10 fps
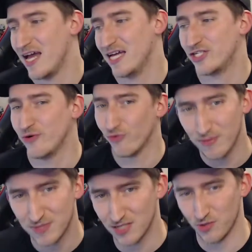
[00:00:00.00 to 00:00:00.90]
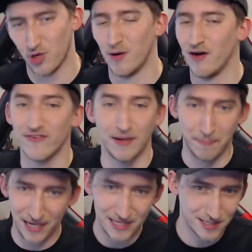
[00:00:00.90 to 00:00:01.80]
as she rips his arm off and
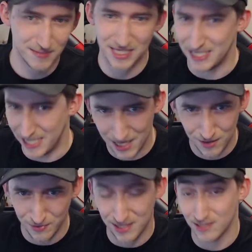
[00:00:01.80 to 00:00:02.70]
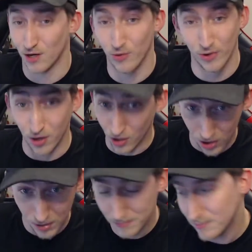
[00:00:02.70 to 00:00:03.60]
beats him to death with his own arm.